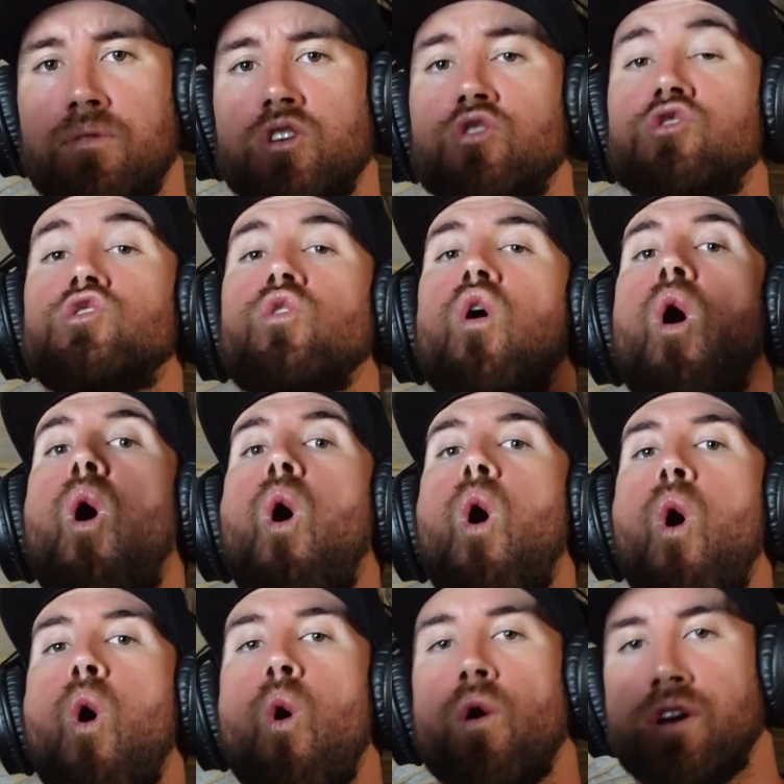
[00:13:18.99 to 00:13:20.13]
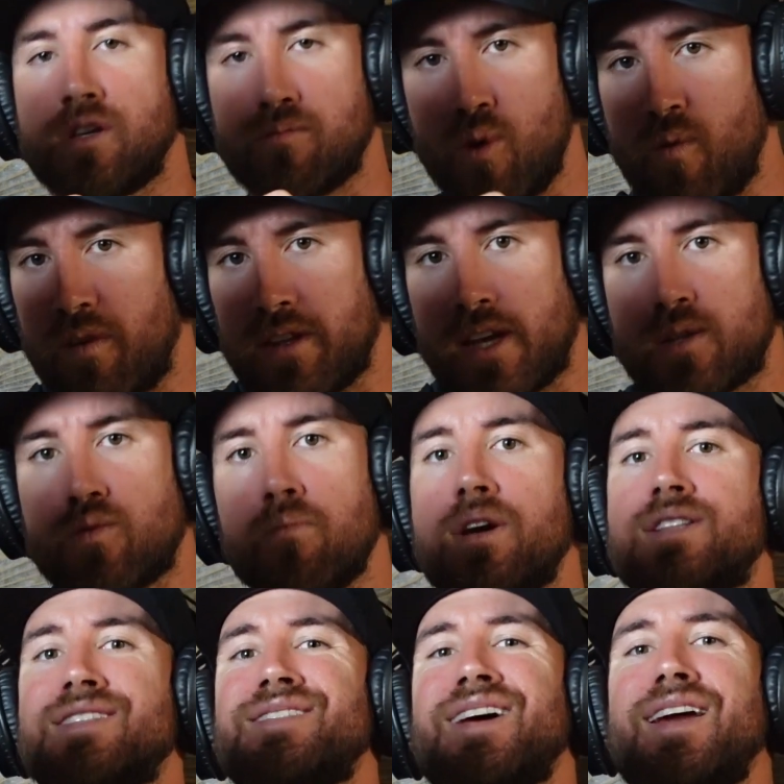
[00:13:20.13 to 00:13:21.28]
but you're still always moving. That's what
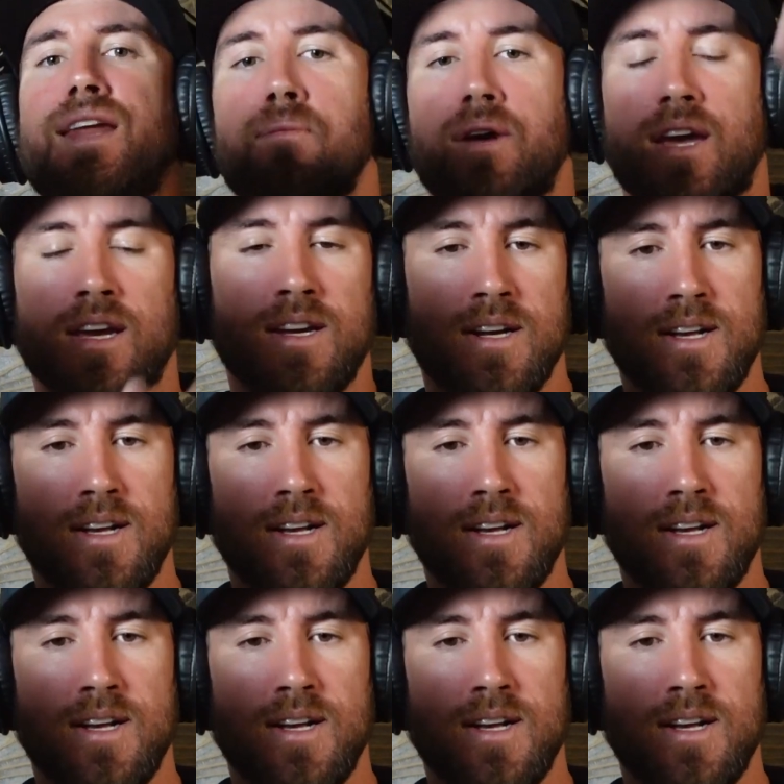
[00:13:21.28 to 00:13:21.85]
makes it dynamic.